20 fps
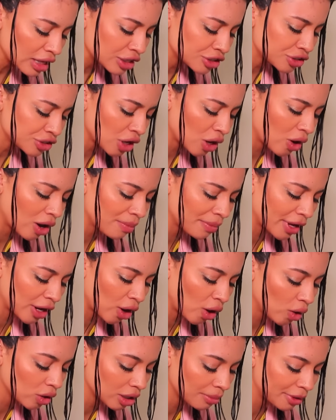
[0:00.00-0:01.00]
So I'm like,
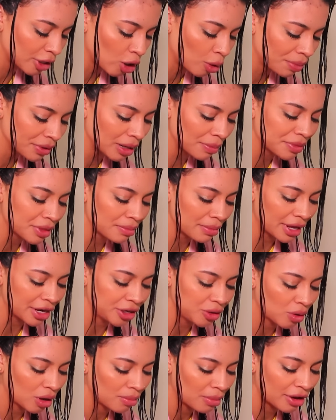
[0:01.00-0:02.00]
oh, let me open up the
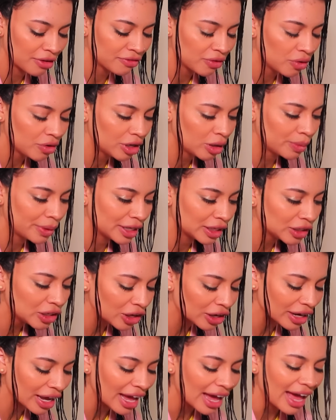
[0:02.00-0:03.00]
menu on my phone and we can
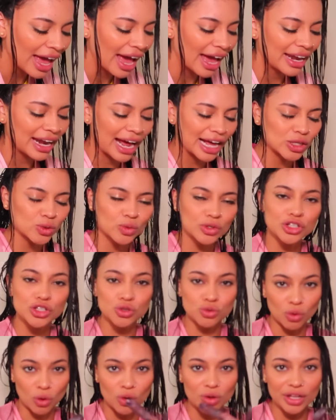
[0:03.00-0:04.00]
look. And as we're
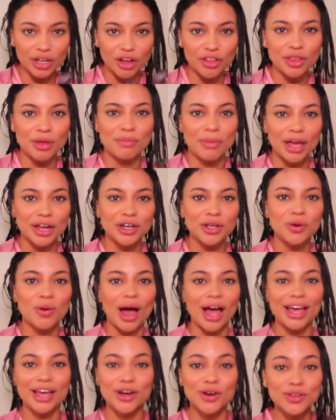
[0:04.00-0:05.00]
scrolling on the menu,
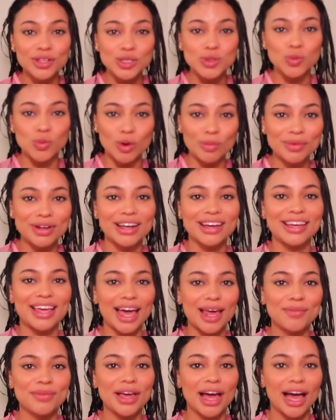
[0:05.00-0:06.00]
I hear this woman
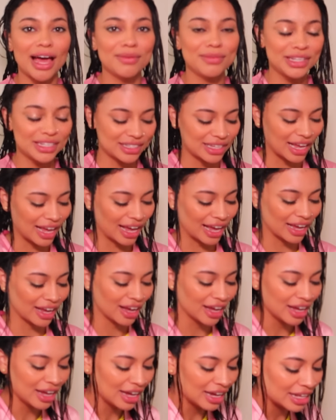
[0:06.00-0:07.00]
again behind me
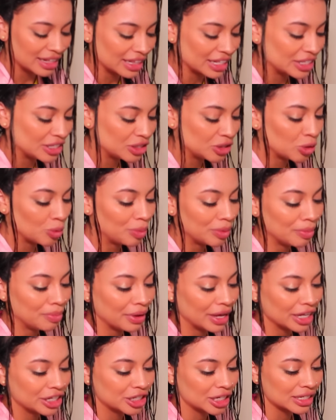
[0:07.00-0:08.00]
saying, this stupid
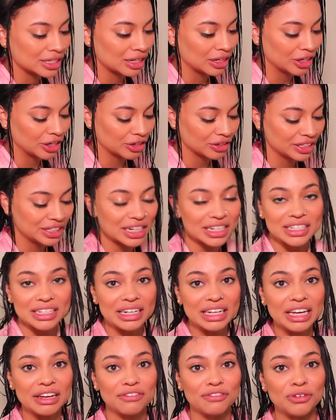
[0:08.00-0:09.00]
bitch just clearly doesn't
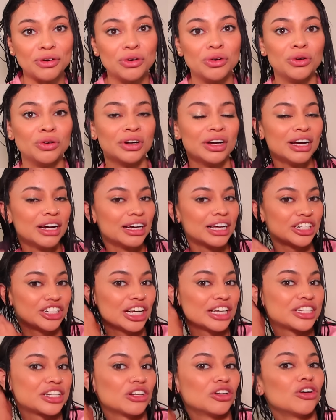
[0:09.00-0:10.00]
eat food. She
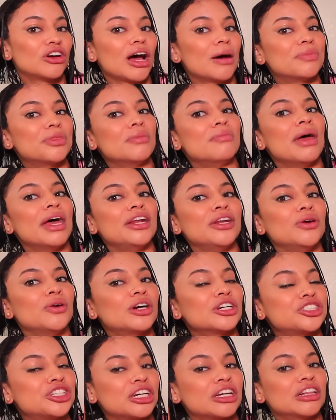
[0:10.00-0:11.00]
has to look up the menu
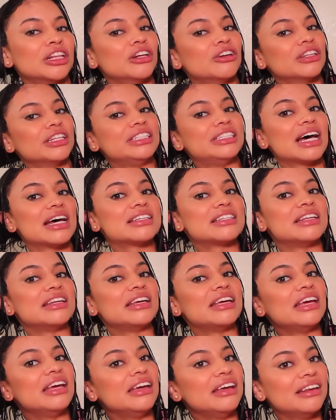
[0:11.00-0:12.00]
because she clearly doesn't
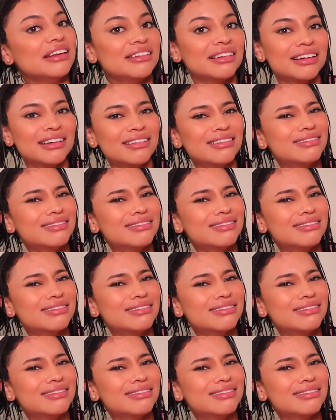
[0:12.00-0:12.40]
eat.